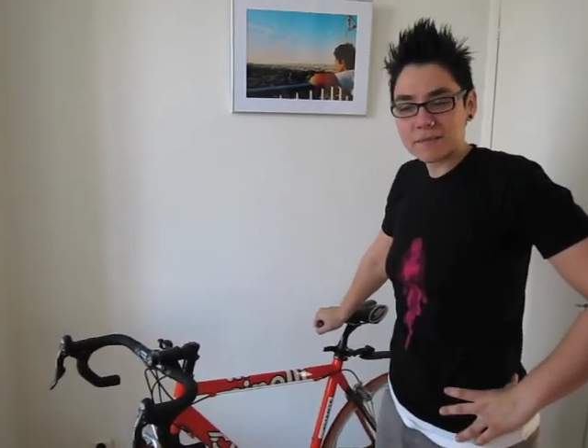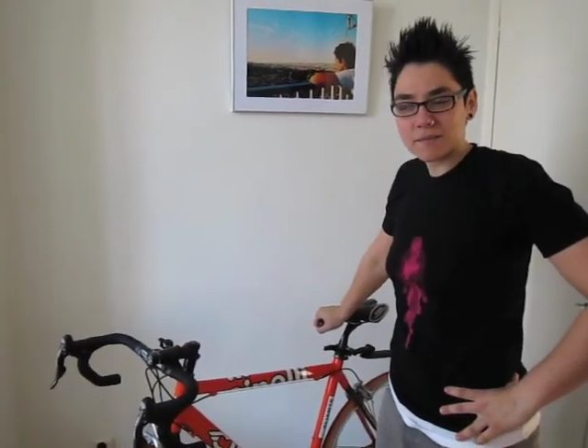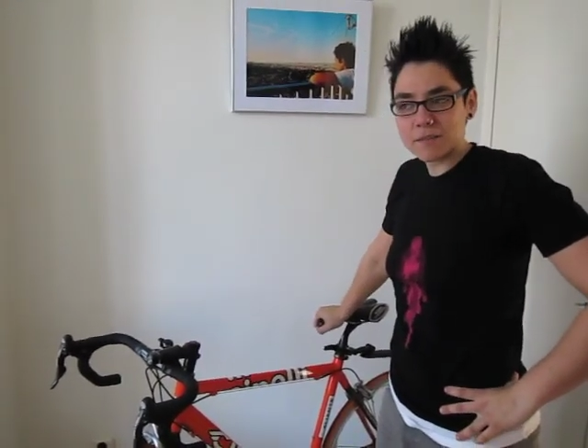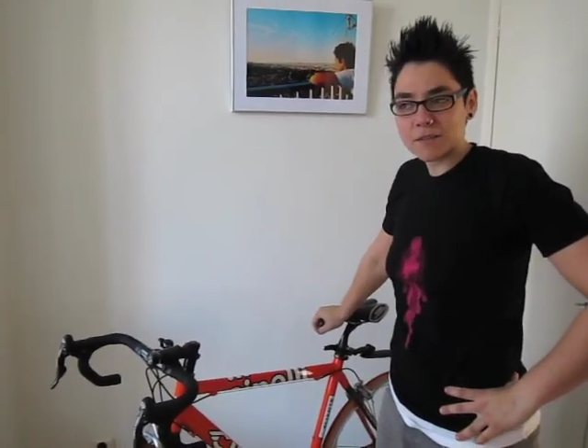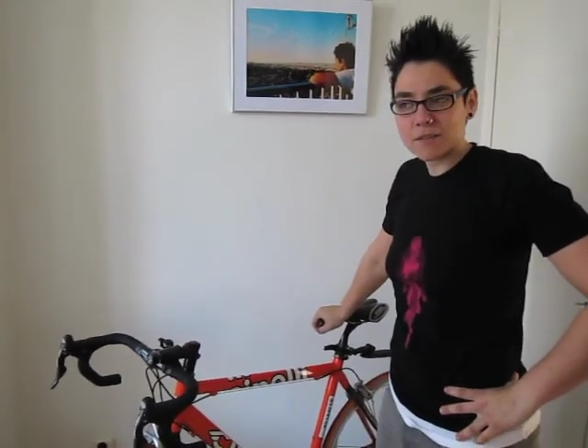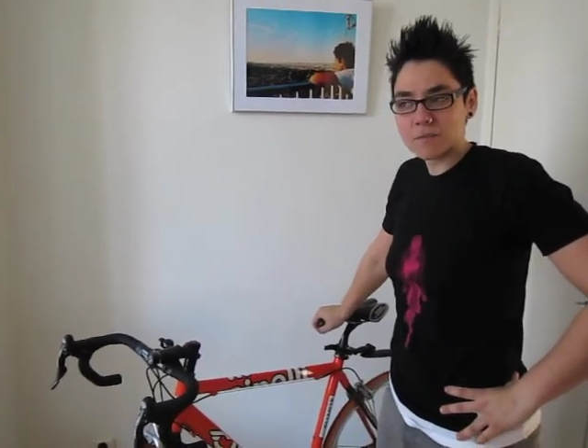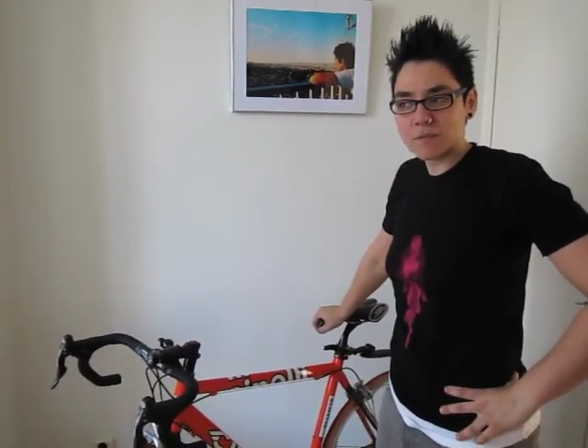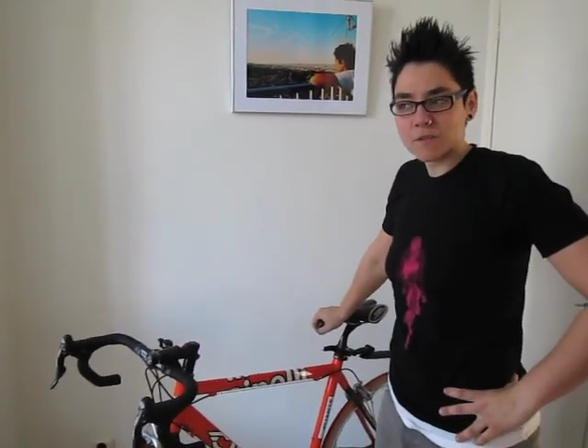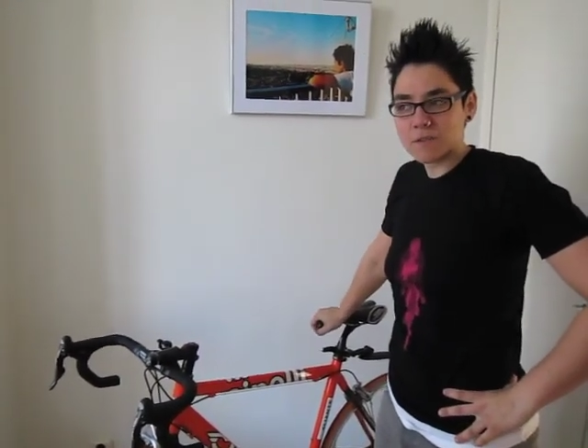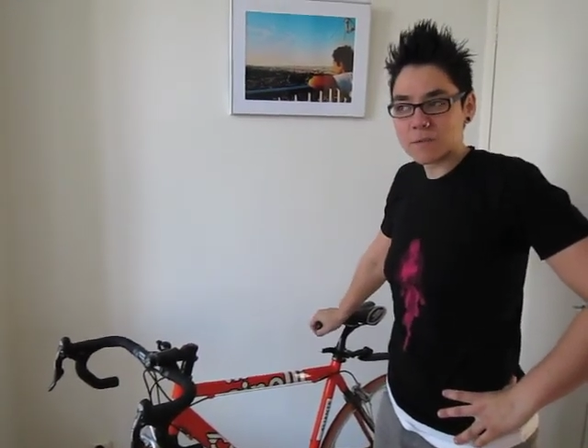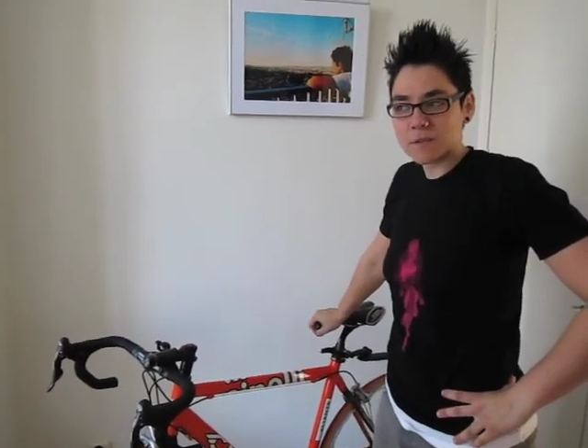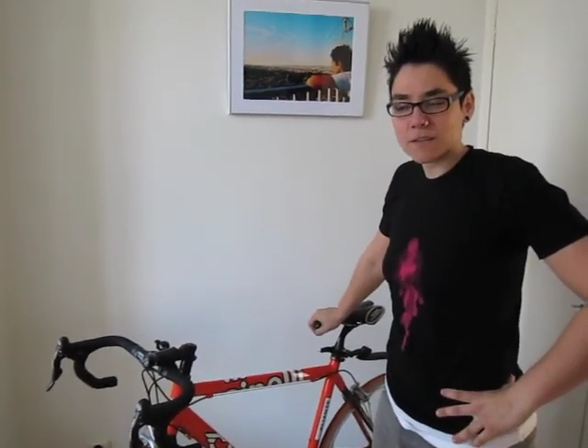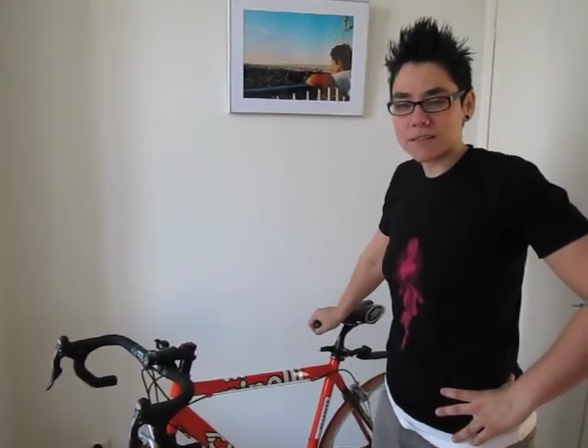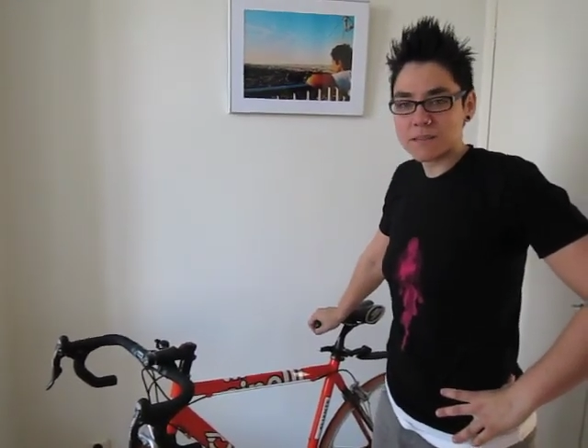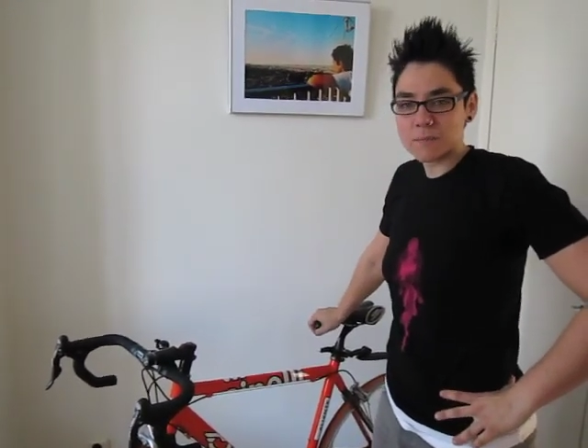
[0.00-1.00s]
The commute to
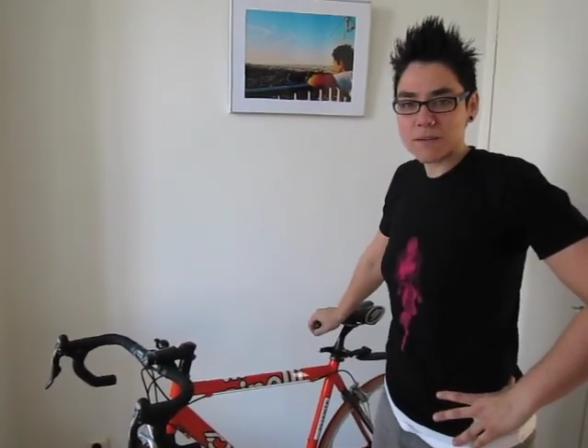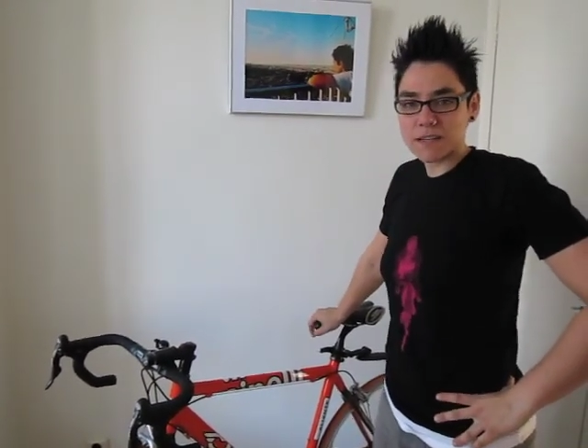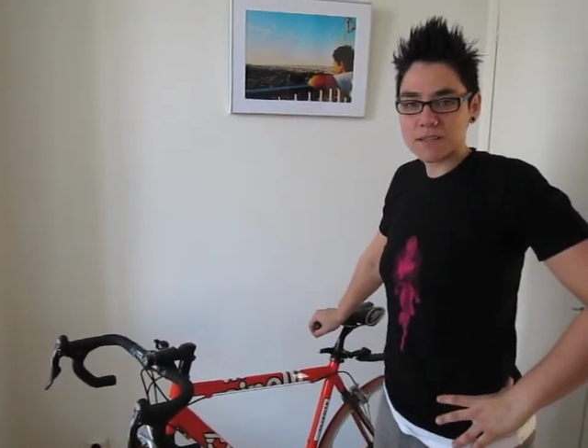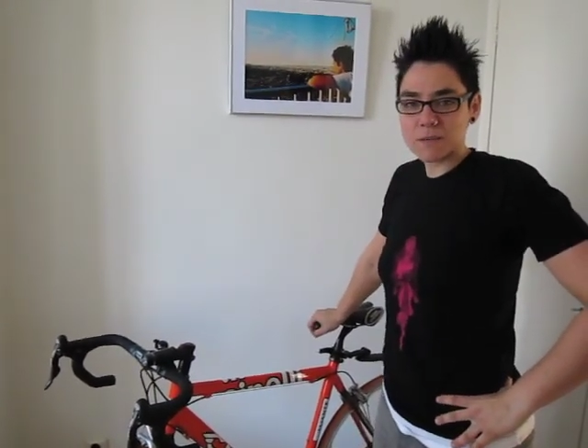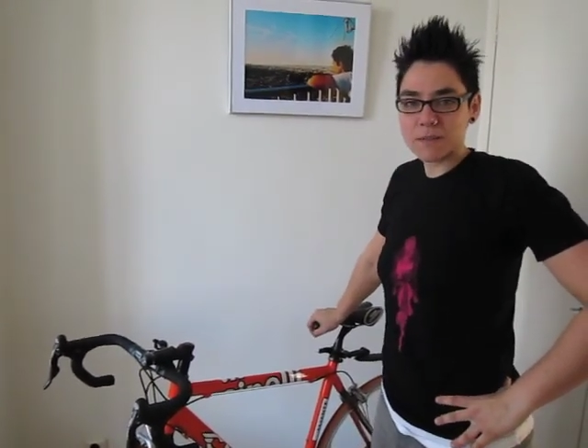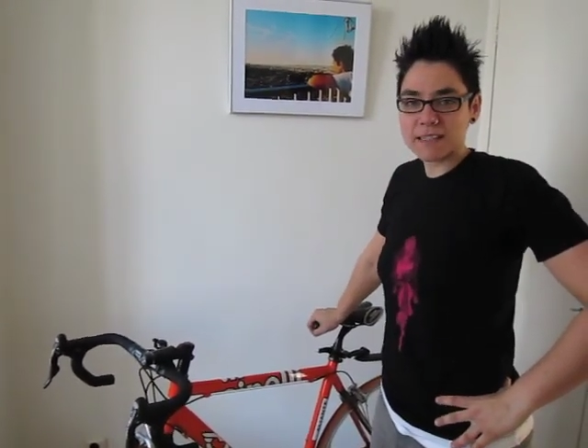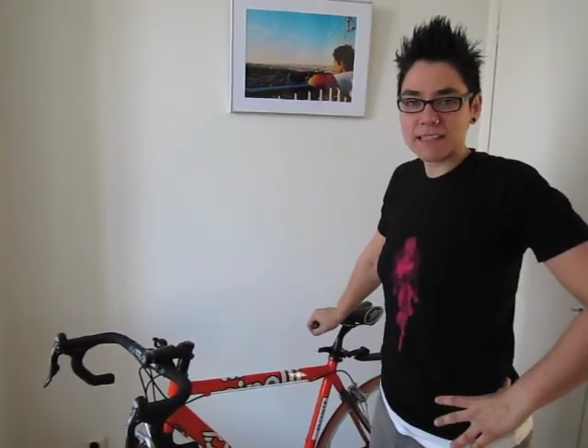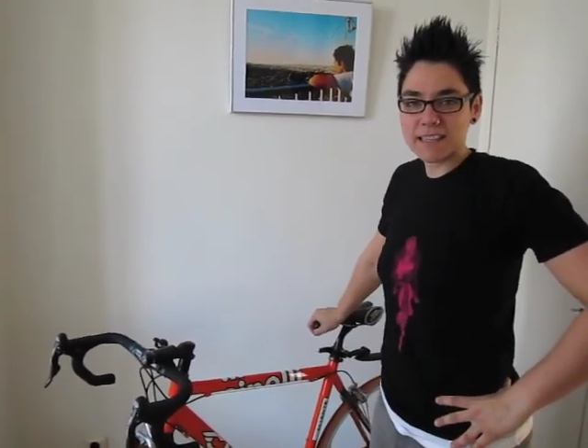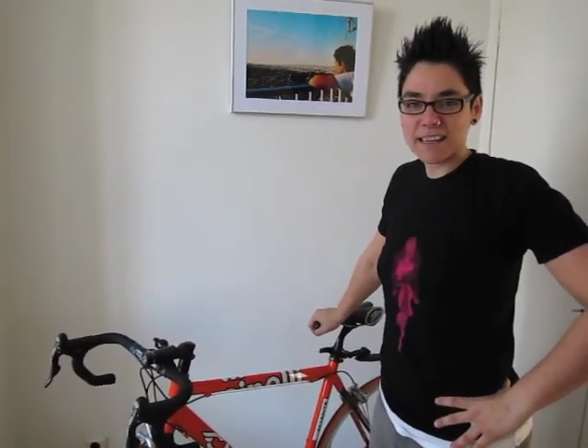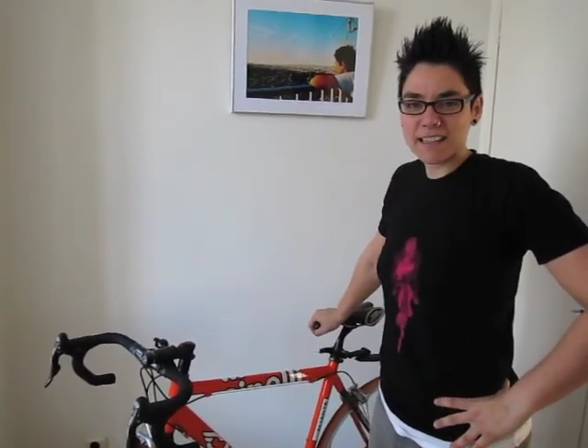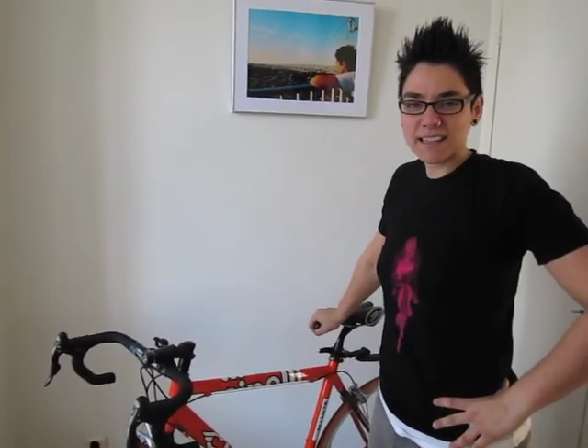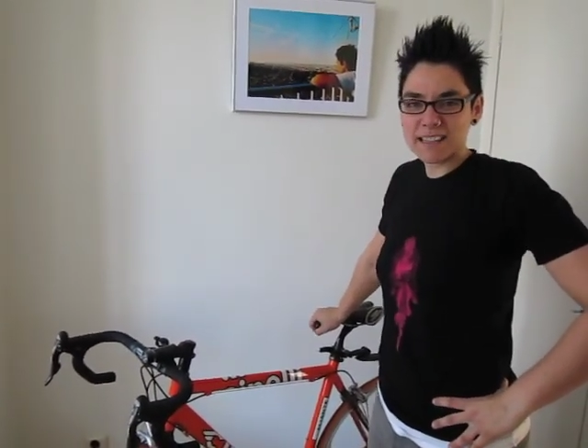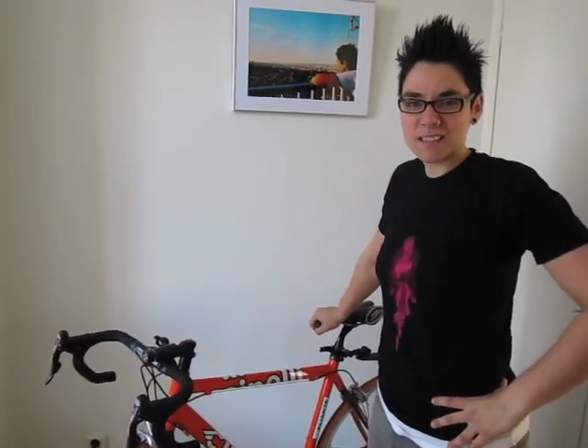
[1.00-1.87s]
work is about 20k,